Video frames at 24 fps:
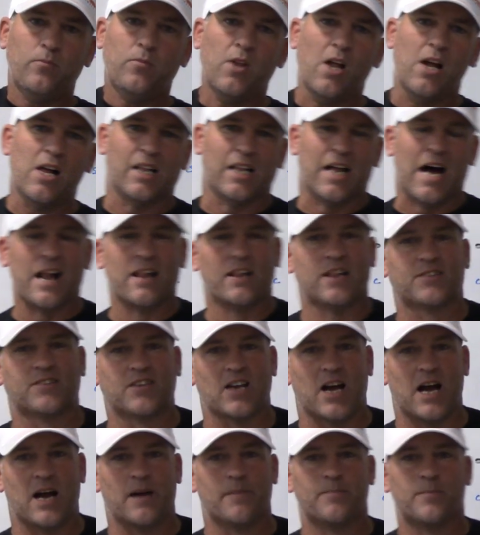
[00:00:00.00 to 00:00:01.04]
a lot of the
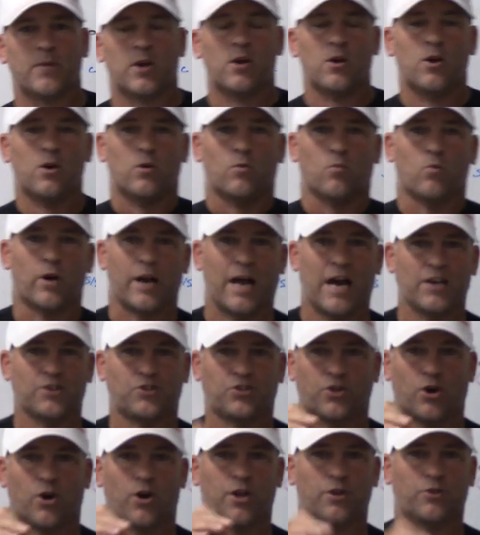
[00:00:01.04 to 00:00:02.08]
time when I
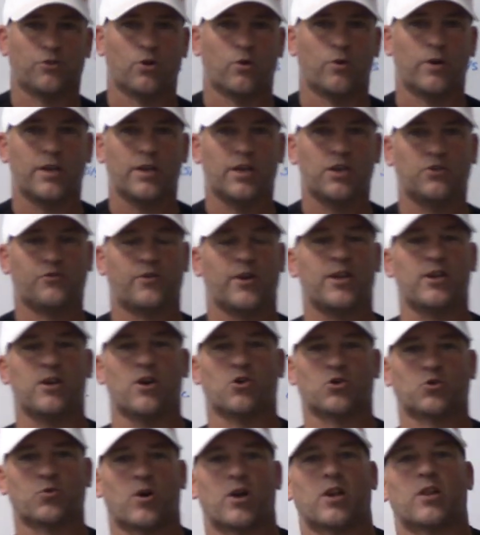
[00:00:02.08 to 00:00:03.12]
started doing these
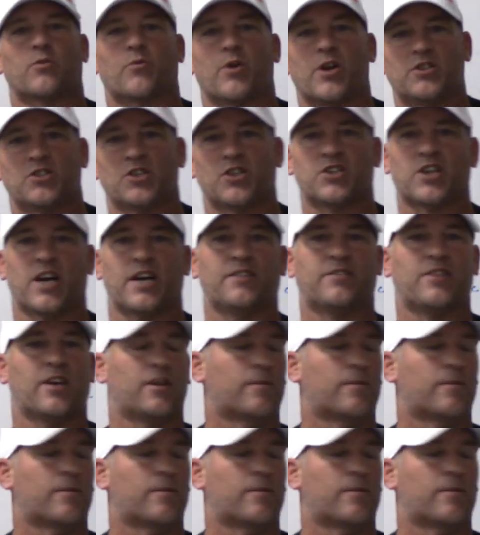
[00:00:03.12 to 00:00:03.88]
videos, one of the reasons I did